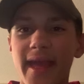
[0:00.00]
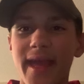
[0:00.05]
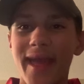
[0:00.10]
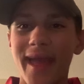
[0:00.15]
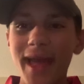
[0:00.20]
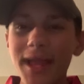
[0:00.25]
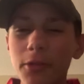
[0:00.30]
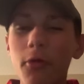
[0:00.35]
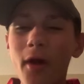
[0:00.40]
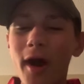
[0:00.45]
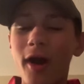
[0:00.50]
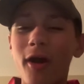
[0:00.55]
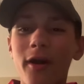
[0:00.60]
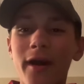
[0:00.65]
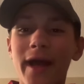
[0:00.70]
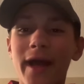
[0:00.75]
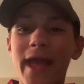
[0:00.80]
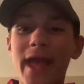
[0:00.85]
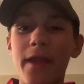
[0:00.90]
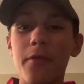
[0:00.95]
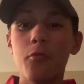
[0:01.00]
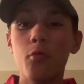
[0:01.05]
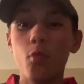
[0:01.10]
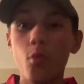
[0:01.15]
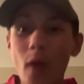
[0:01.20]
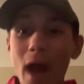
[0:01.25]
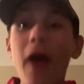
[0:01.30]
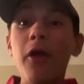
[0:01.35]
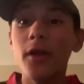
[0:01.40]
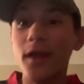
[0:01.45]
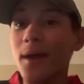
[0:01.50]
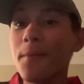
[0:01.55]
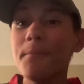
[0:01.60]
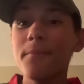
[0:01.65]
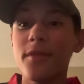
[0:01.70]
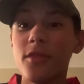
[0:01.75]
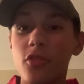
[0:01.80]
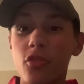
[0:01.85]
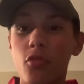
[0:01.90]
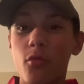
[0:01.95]
Hello all, and welcome
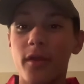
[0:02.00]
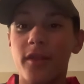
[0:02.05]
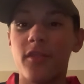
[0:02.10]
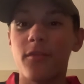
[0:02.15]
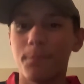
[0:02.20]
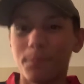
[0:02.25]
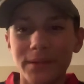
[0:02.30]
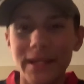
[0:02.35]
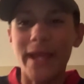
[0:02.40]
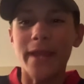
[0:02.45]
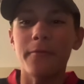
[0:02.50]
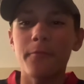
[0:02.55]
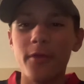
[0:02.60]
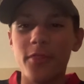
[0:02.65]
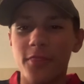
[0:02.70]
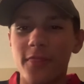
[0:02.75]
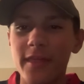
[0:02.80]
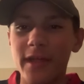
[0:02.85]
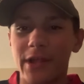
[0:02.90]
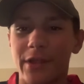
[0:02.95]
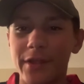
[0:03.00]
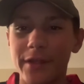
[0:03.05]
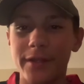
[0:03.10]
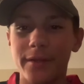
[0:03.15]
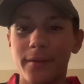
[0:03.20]
to Explain with Dylan.